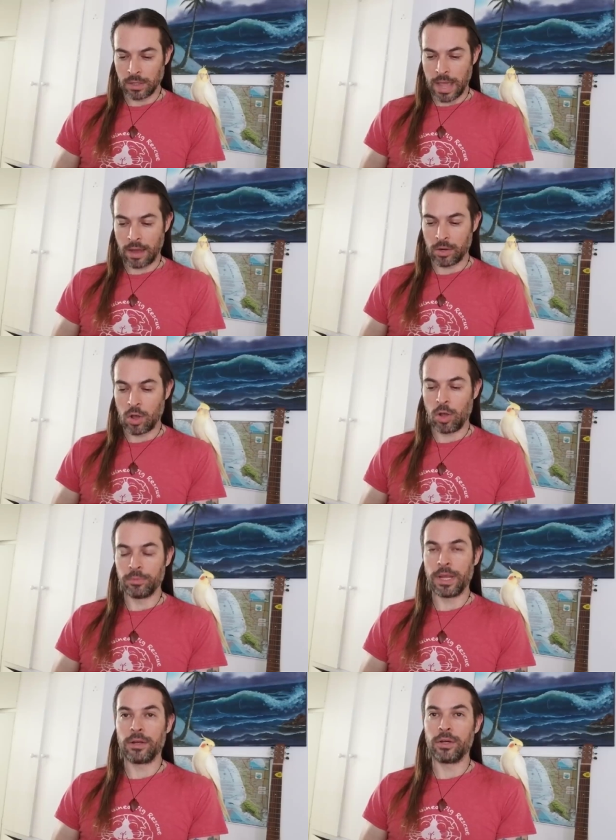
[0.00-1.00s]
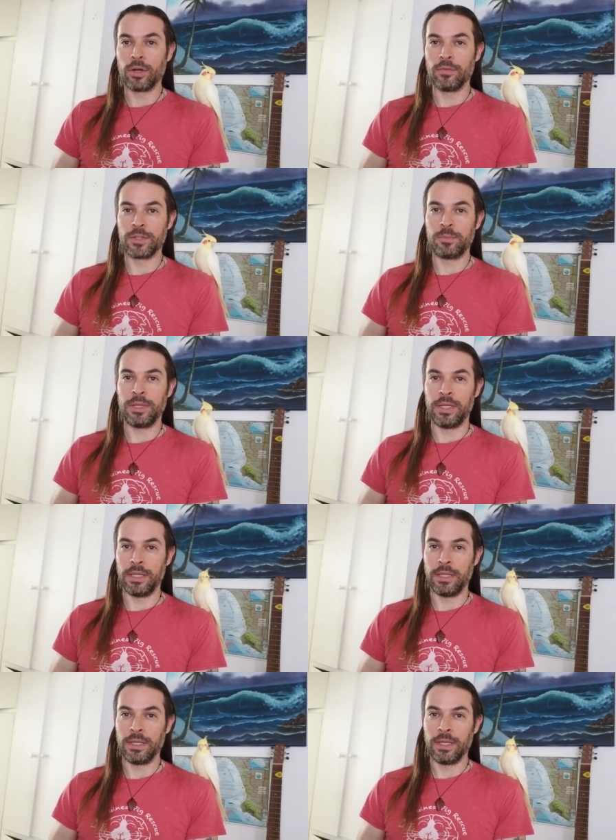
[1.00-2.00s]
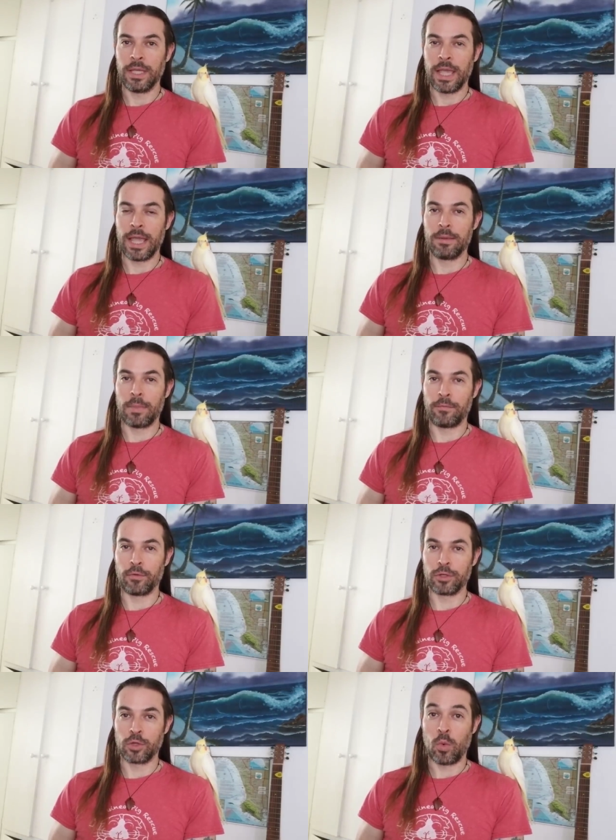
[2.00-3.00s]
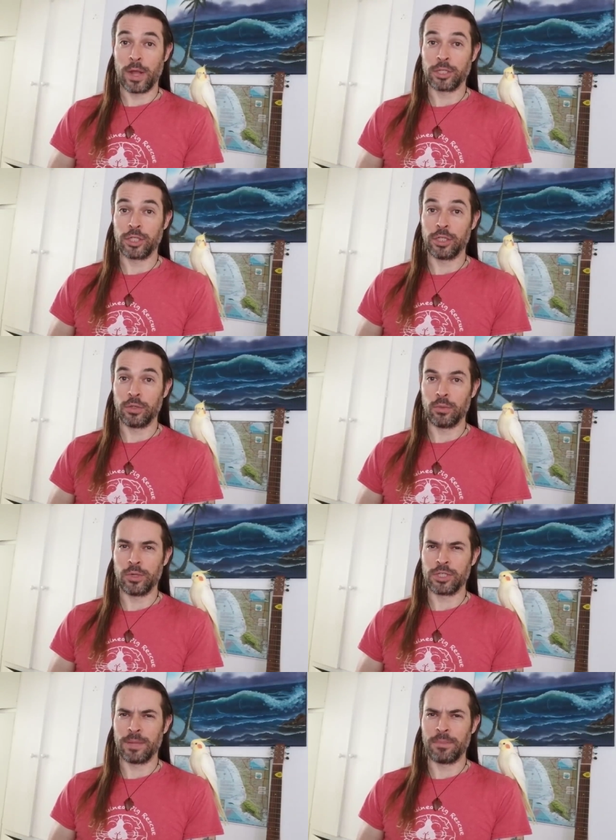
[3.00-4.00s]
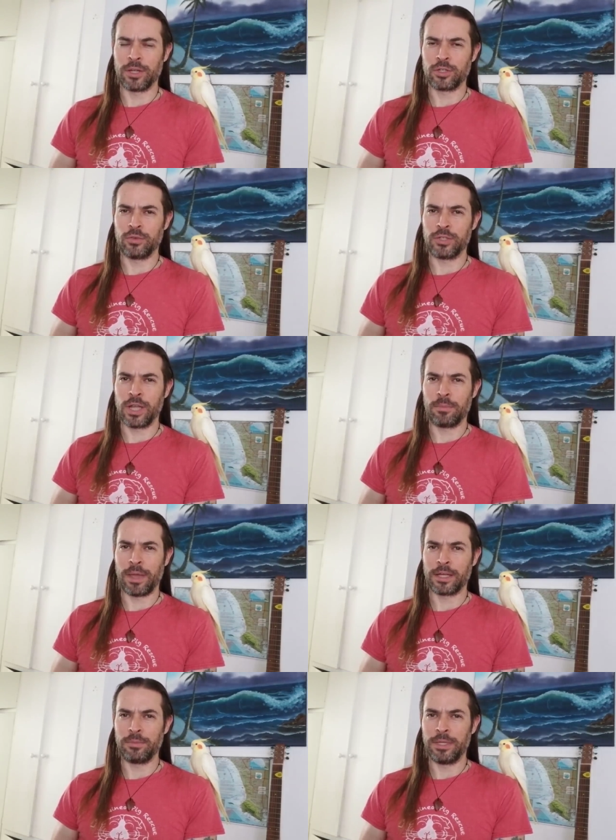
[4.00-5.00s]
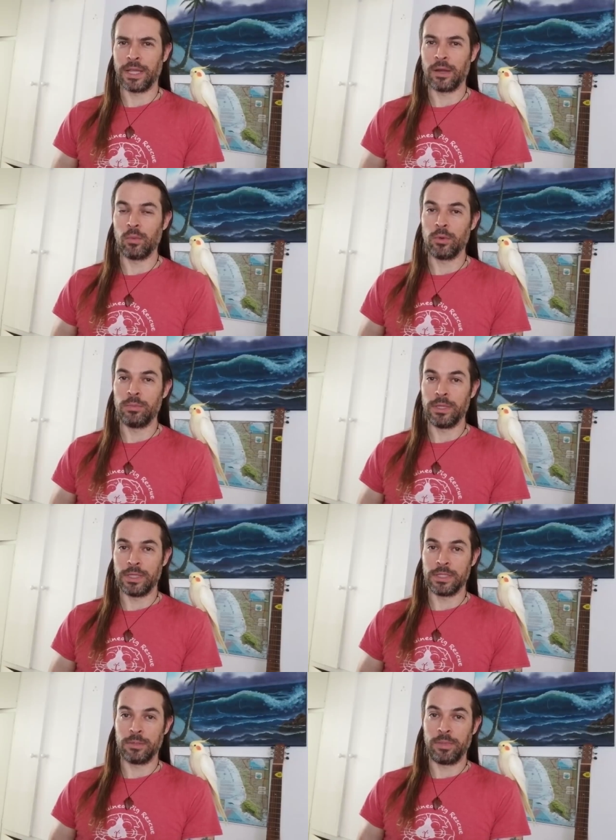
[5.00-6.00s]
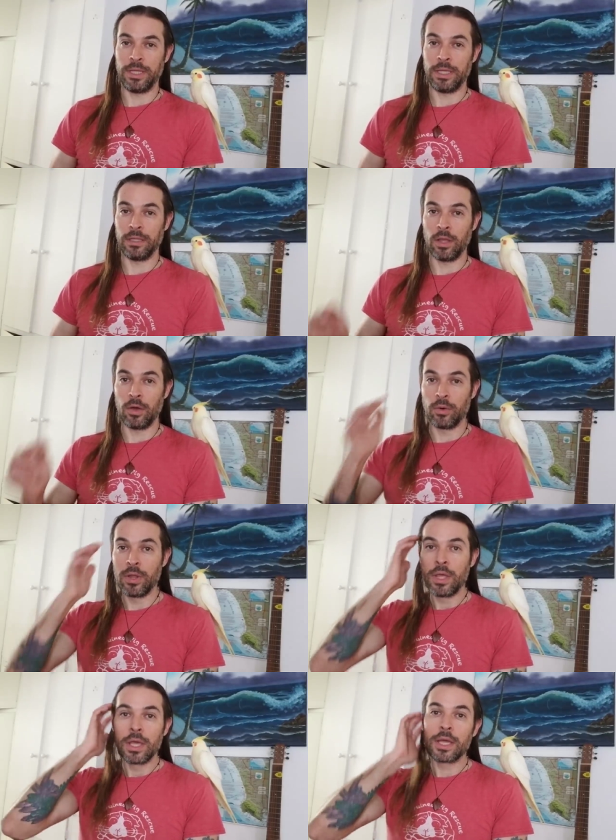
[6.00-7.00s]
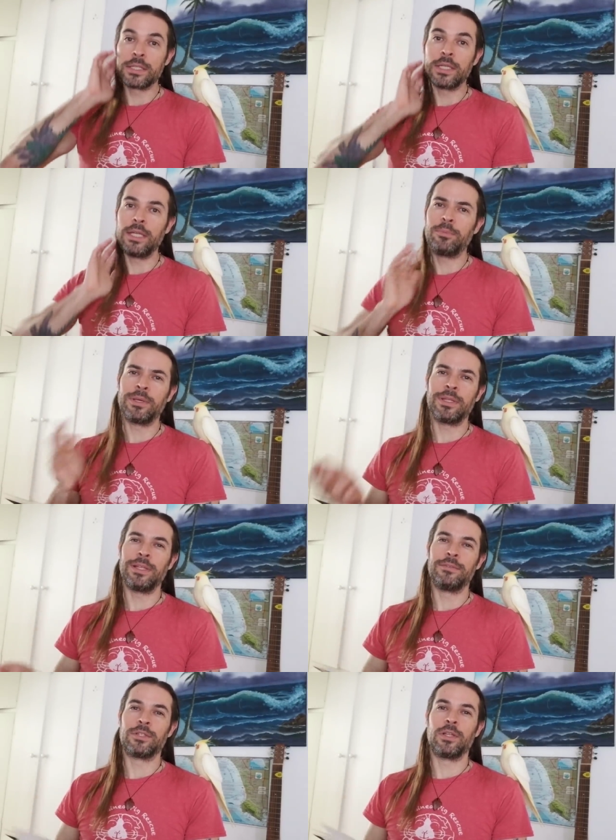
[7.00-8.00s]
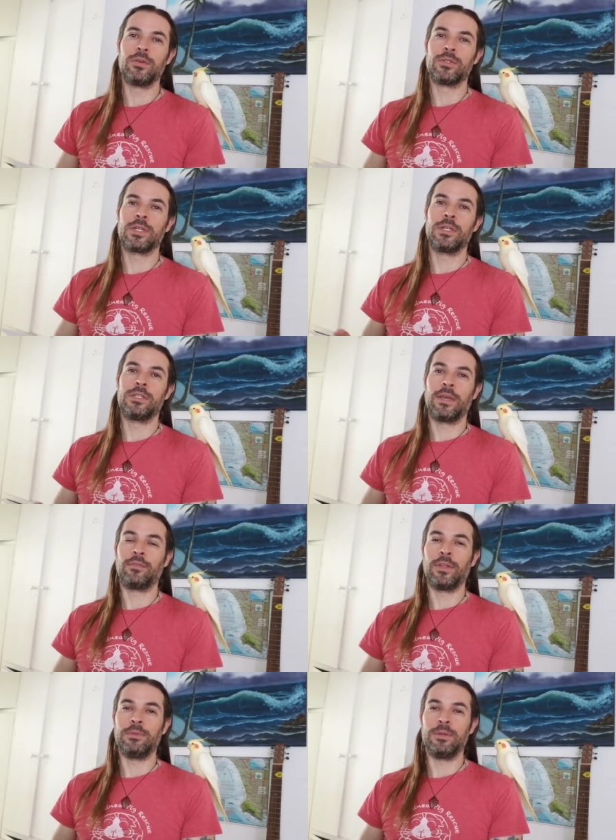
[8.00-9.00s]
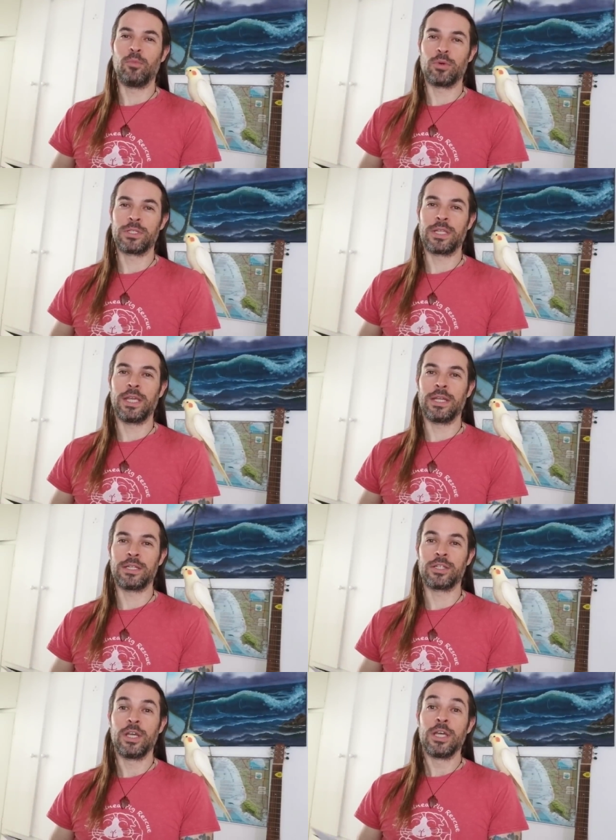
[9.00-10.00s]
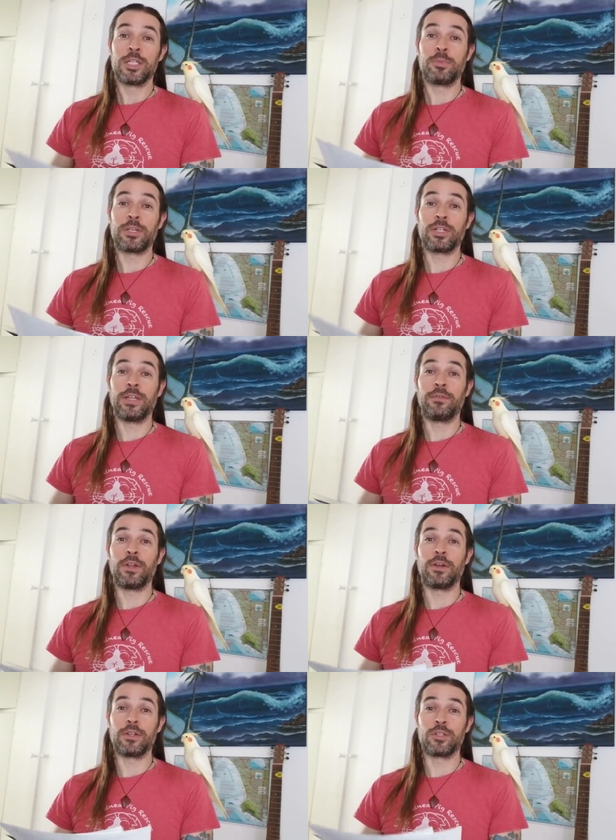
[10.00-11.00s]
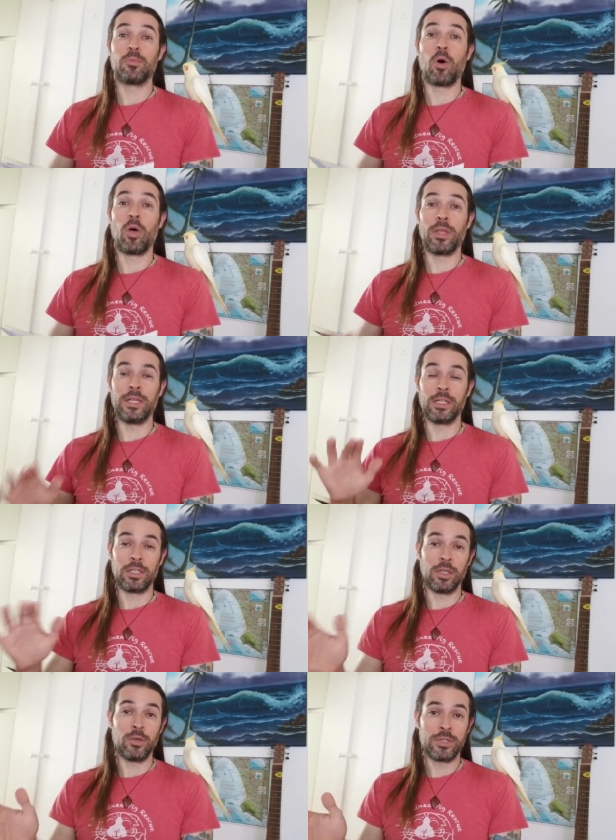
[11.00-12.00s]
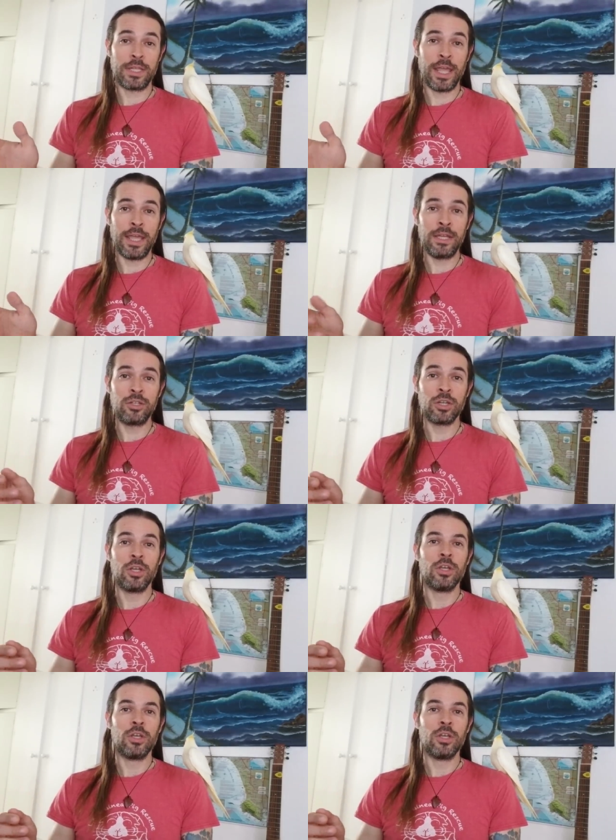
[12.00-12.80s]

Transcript: how to calm down a nervous piggy. And my first question, which I'm not sure if she got back to me yet, would be Is the piggy alone? Because a guinea pig that lives alone is going to definitely be more skittish, especially if they're in a small enclosed cage.